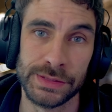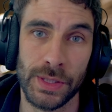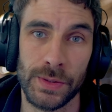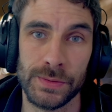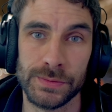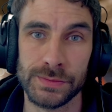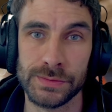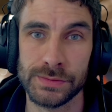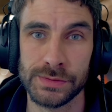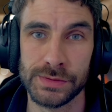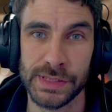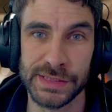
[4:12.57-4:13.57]
So
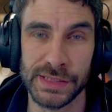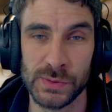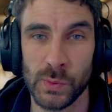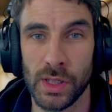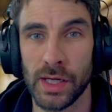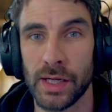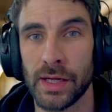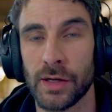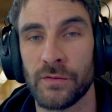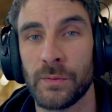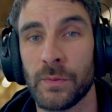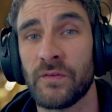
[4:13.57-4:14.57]
this is one I
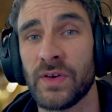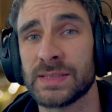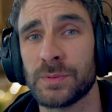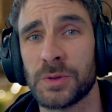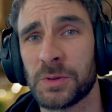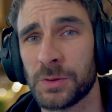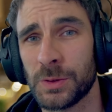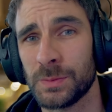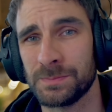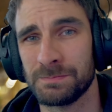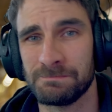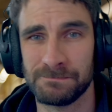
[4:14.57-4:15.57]
got from a Facebook
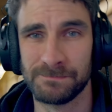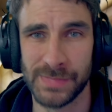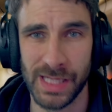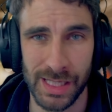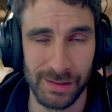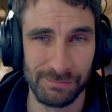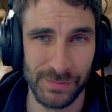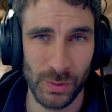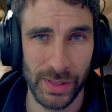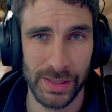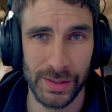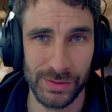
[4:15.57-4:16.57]
group.
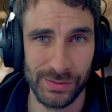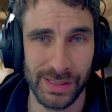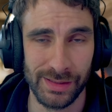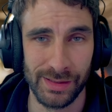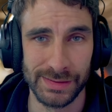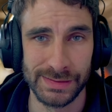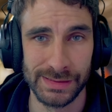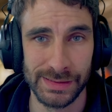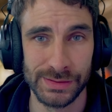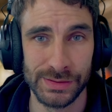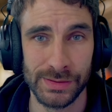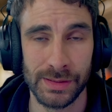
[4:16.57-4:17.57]
The way to do that nicely
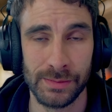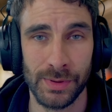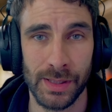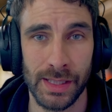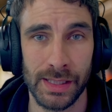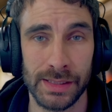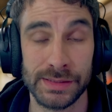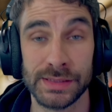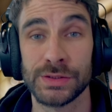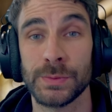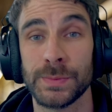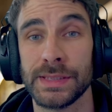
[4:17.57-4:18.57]
is you can buy
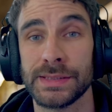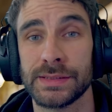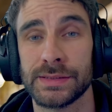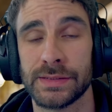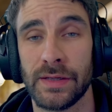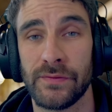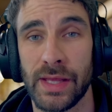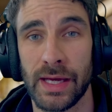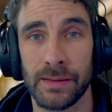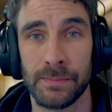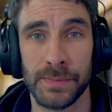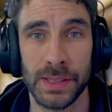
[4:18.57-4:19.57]
additional pieces of
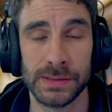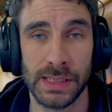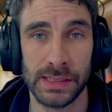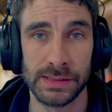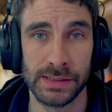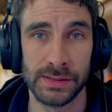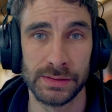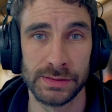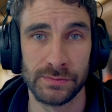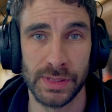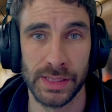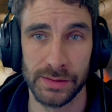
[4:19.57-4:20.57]
that metal ducting
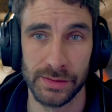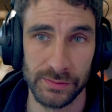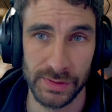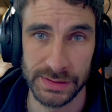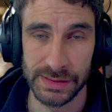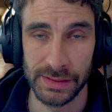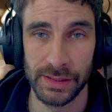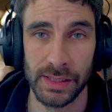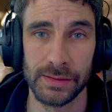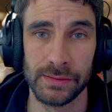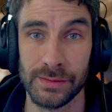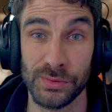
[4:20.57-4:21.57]
to run the rest of the
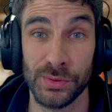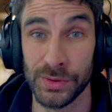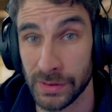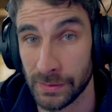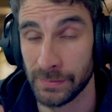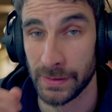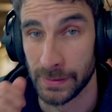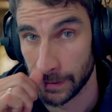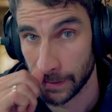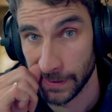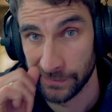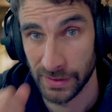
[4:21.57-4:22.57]
height, or you can mount
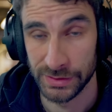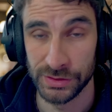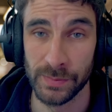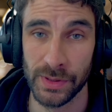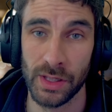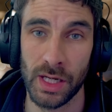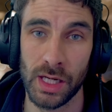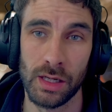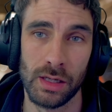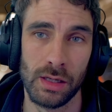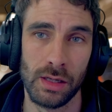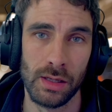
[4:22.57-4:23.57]
the Rangehood a bit
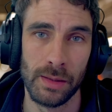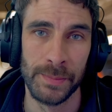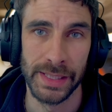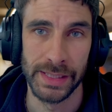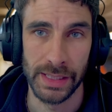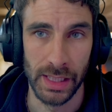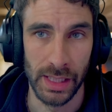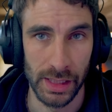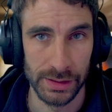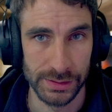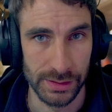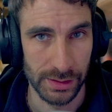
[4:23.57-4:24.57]
higher. Mounting it
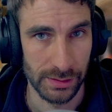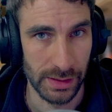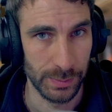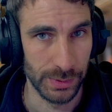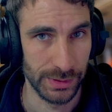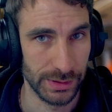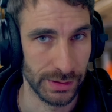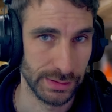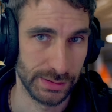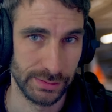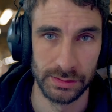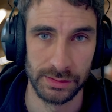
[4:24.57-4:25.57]
higher is not great,
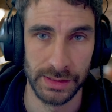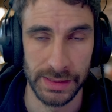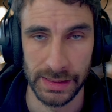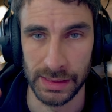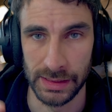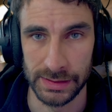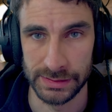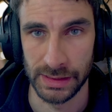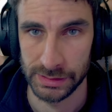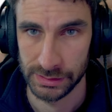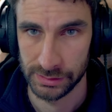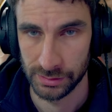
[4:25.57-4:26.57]
because then you get less
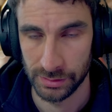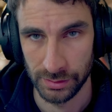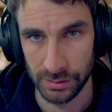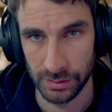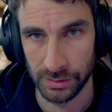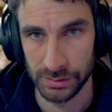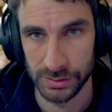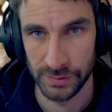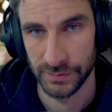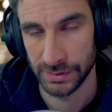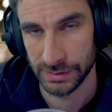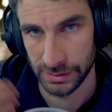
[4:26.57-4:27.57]
suction on the cooking
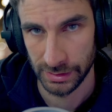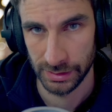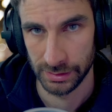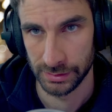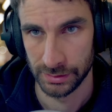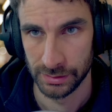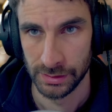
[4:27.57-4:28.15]
surface, and the